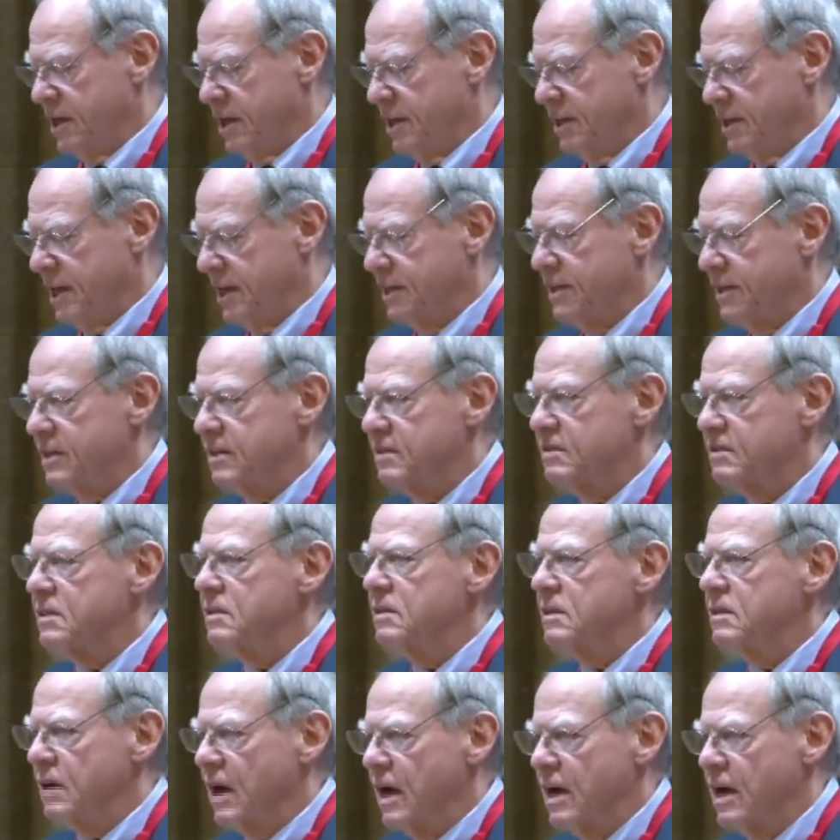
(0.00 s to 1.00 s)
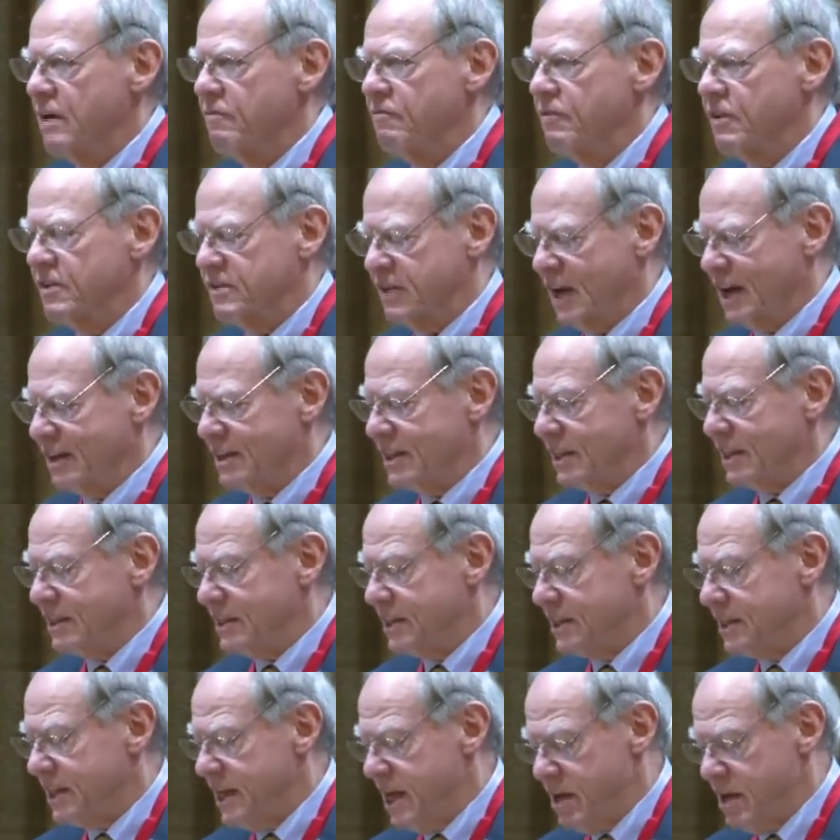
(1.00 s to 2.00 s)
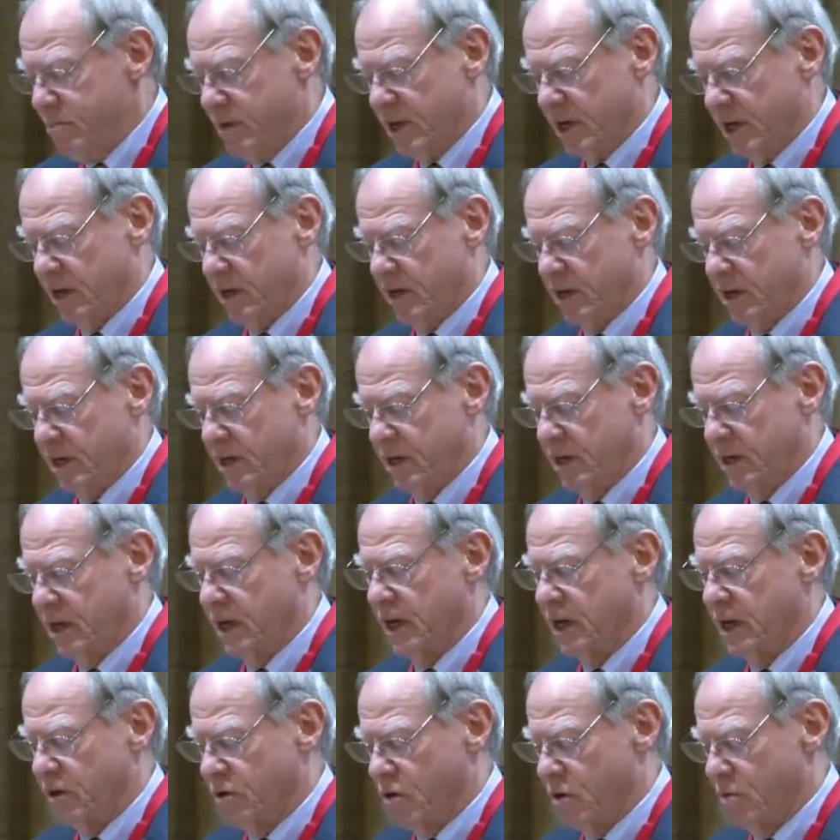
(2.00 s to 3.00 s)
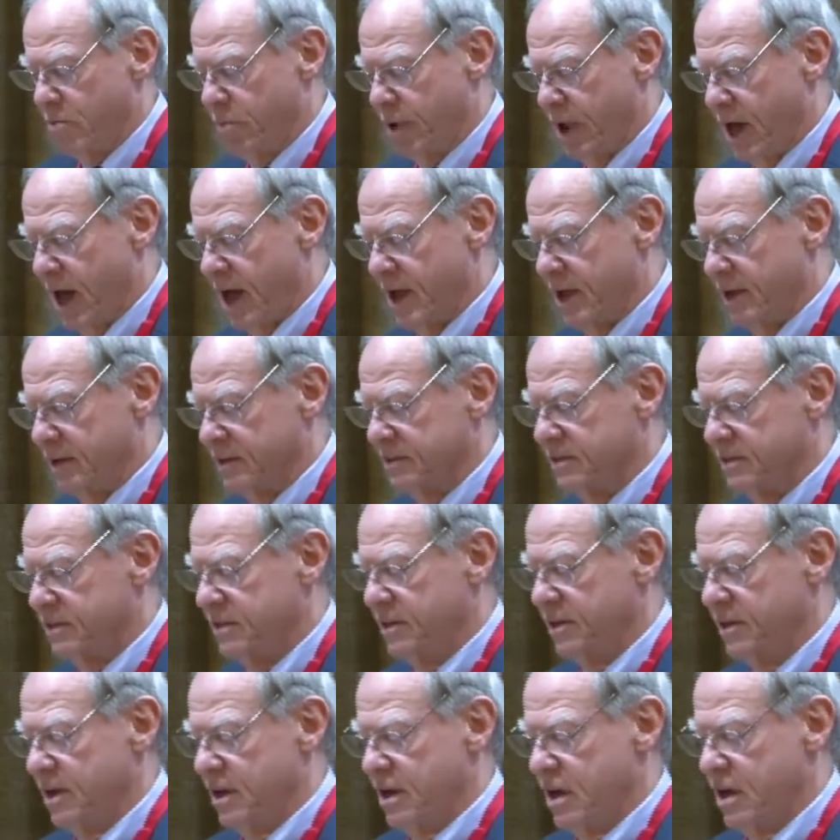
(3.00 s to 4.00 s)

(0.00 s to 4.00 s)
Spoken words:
that is, I emphasize, seemingly in compliance